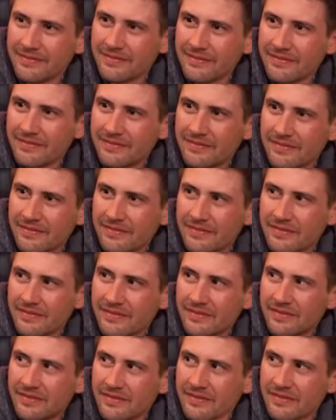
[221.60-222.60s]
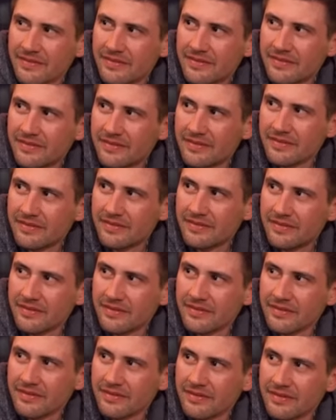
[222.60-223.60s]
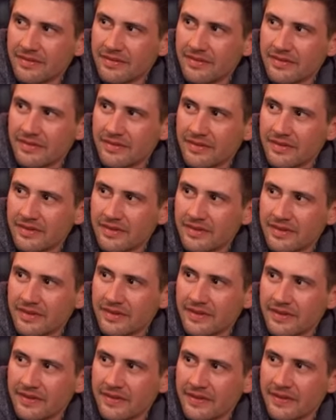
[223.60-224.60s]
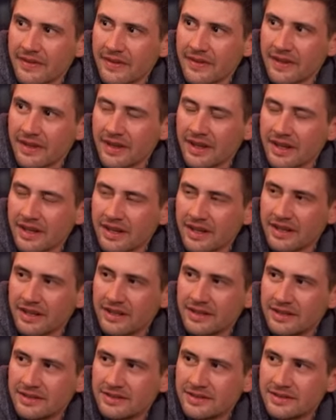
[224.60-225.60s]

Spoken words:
(not speaking)